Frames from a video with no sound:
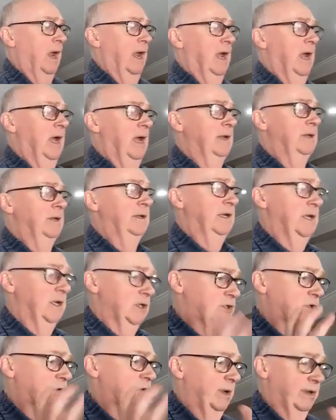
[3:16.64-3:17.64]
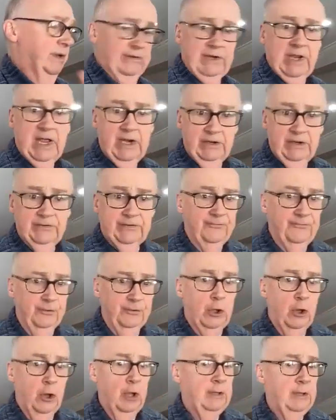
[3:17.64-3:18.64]
And the issue is, again, it's a
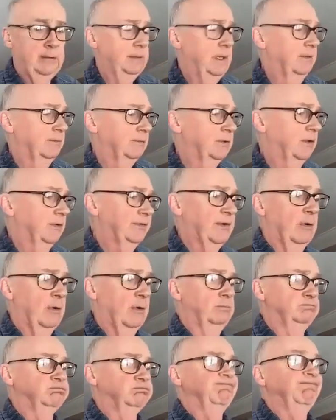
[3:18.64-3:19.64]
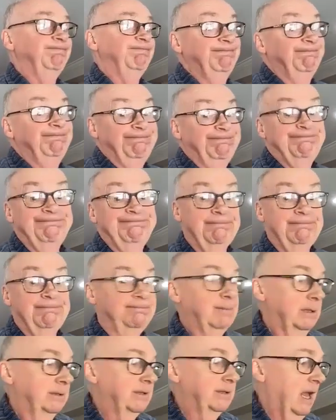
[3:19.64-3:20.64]
flaw. So
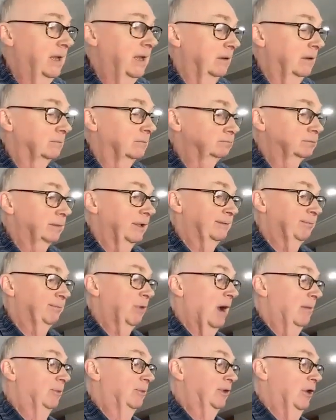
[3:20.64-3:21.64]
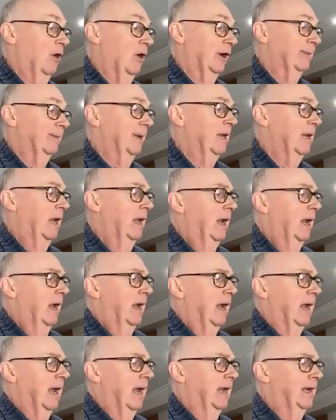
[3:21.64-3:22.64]
there's not, there's a problem with the argument.
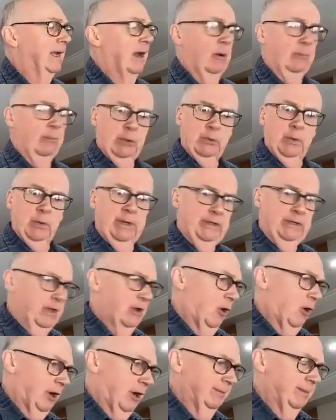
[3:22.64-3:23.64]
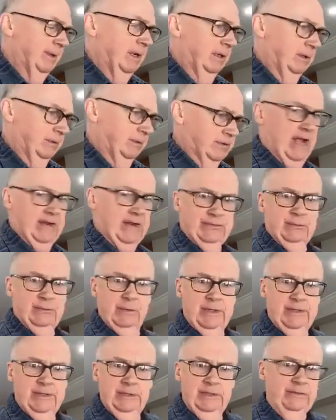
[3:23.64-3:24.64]
And now I'm going to read the argument
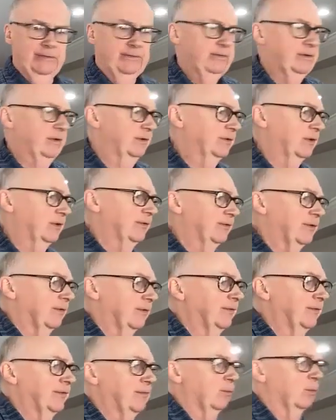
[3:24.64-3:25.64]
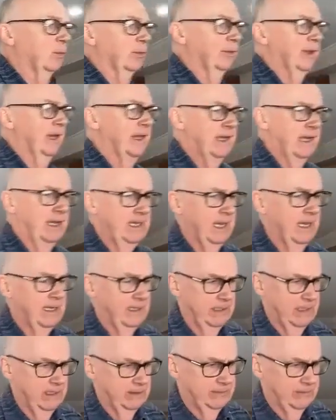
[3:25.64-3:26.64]
textually, and it's going to serve as the rule.
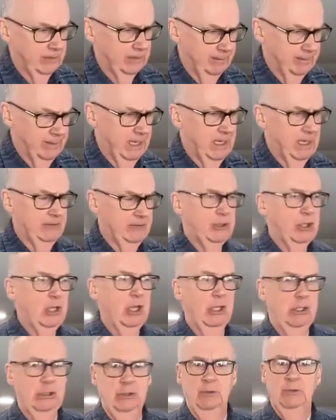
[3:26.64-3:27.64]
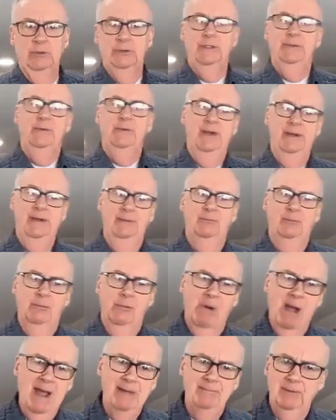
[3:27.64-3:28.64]
And so let me get the conclusion, right?
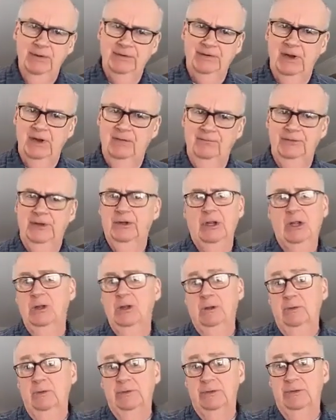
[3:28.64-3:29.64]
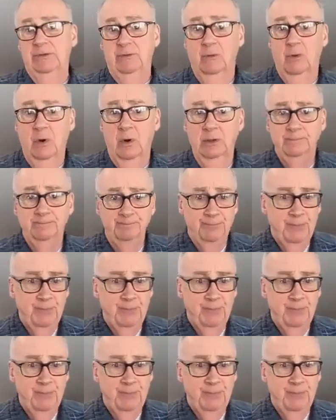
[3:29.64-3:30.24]
Remind myself that the conclusion is wrong.